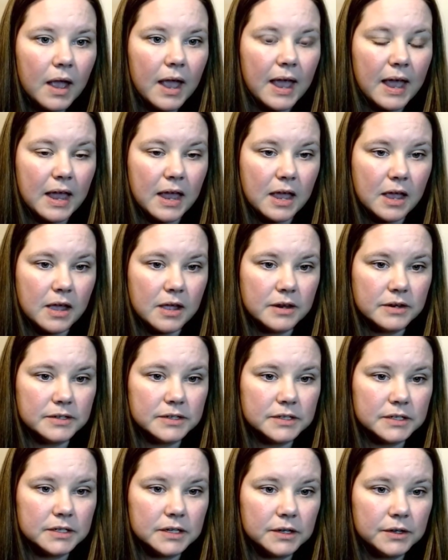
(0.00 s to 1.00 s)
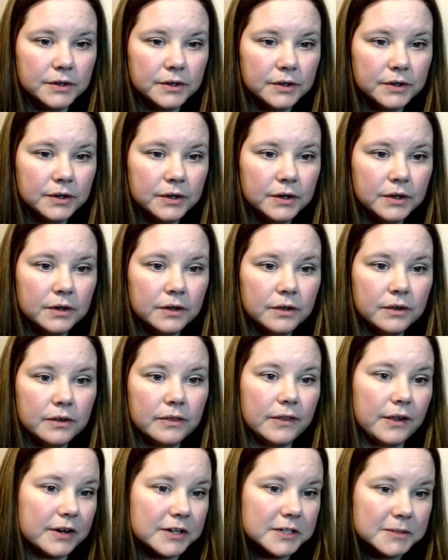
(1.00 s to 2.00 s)
And
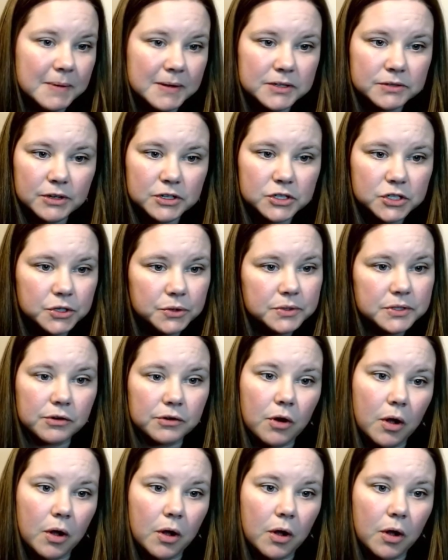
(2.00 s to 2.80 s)
their expense ratios, they're